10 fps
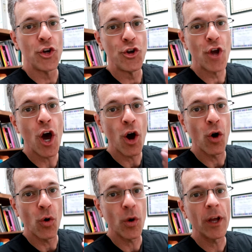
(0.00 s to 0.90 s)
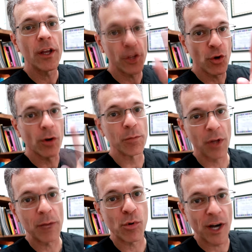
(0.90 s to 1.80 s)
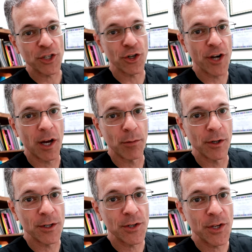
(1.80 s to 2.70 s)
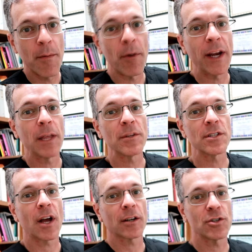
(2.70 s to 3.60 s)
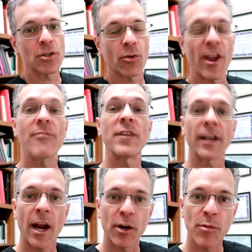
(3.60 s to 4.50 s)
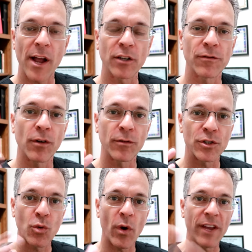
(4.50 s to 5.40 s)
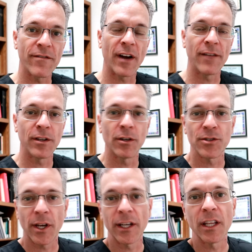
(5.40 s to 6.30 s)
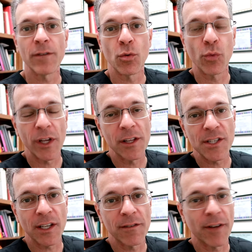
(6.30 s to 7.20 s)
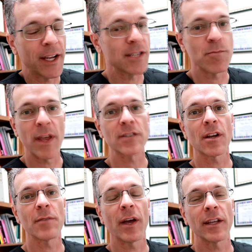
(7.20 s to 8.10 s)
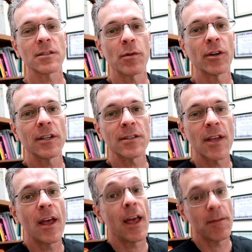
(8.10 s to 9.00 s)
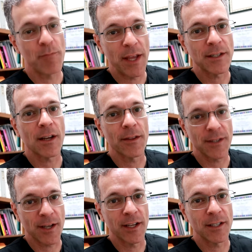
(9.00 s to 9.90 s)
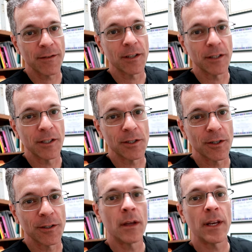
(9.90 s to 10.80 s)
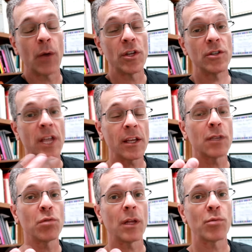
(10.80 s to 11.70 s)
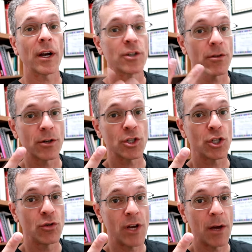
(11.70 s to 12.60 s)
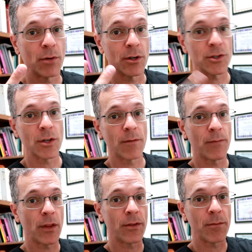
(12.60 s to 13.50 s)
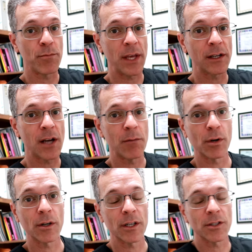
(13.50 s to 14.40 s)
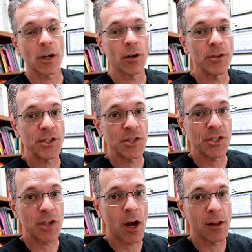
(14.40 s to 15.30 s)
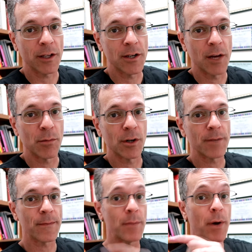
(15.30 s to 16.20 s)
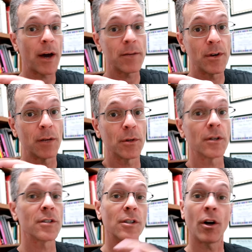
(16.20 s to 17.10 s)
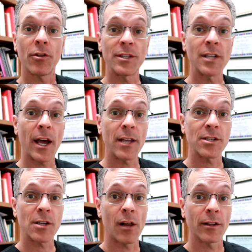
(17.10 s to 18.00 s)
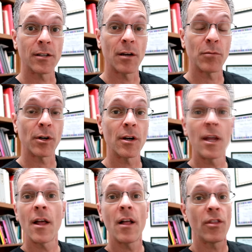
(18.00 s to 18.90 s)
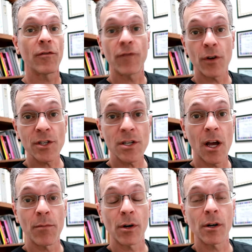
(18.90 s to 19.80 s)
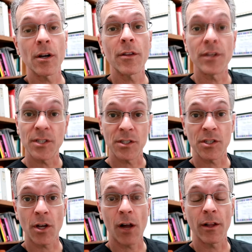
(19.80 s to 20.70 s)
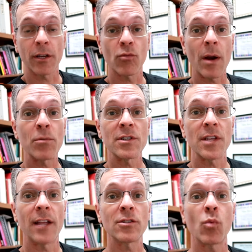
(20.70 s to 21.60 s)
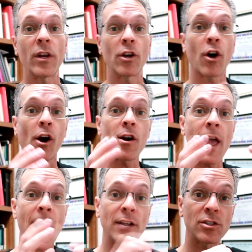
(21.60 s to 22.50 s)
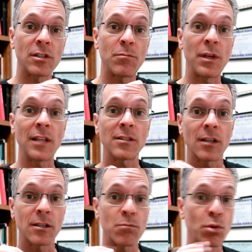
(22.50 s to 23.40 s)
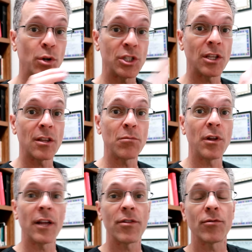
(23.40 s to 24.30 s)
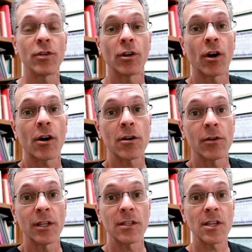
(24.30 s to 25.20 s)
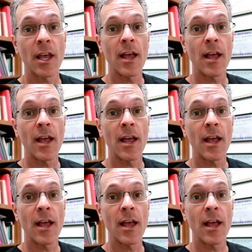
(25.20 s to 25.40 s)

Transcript: know your blood pressure numbers. My name is Dr. Story. I've been a chiropractor for over 25 years. I'm going to give you realistic advice based on my experience and based on the scientific literature. Now, when you take your blood pressure, there's two numbers. The big number is called the systolic number. The bottom number is called the diastolic number. The first number, the systolic, represents when your heart actually beats and it's pushing the blood through your arteries,